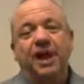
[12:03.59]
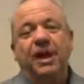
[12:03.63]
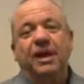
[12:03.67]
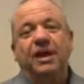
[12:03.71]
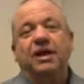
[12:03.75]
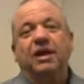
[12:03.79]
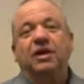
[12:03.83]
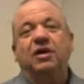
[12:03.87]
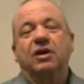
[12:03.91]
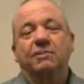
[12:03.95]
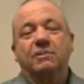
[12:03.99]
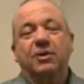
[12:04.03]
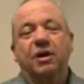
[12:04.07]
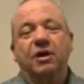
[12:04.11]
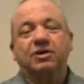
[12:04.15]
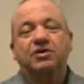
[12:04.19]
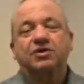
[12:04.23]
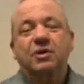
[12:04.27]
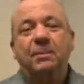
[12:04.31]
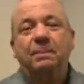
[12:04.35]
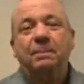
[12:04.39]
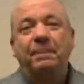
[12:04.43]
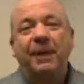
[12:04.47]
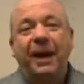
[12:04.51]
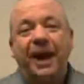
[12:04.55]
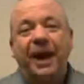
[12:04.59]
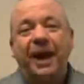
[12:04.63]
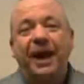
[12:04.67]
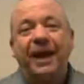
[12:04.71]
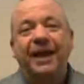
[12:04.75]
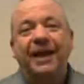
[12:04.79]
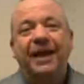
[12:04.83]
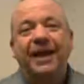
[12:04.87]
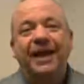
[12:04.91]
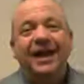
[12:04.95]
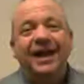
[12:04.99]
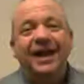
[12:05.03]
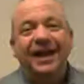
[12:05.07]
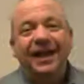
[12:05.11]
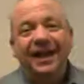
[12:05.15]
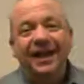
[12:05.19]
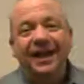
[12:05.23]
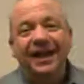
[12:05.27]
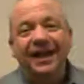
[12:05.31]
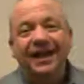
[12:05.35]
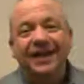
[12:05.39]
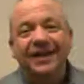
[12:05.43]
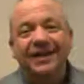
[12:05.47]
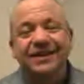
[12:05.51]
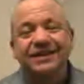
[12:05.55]
A commercial bank
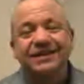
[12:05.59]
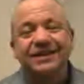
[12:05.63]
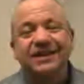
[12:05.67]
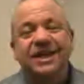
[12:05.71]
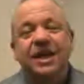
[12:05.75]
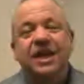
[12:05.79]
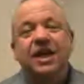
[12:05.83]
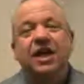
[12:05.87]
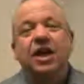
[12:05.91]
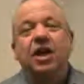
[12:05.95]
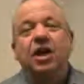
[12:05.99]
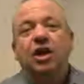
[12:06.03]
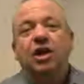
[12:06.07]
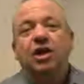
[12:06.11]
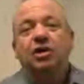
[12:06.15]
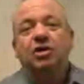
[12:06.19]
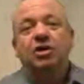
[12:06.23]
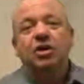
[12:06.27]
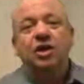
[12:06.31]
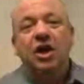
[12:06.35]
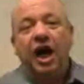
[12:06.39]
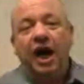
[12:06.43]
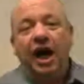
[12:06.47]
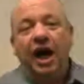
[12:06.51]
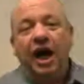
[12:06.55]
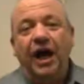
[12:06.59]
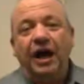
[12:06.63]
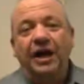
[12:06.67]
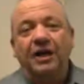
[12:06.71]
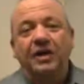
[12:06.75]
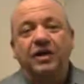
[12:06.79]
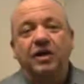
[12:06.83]
is not,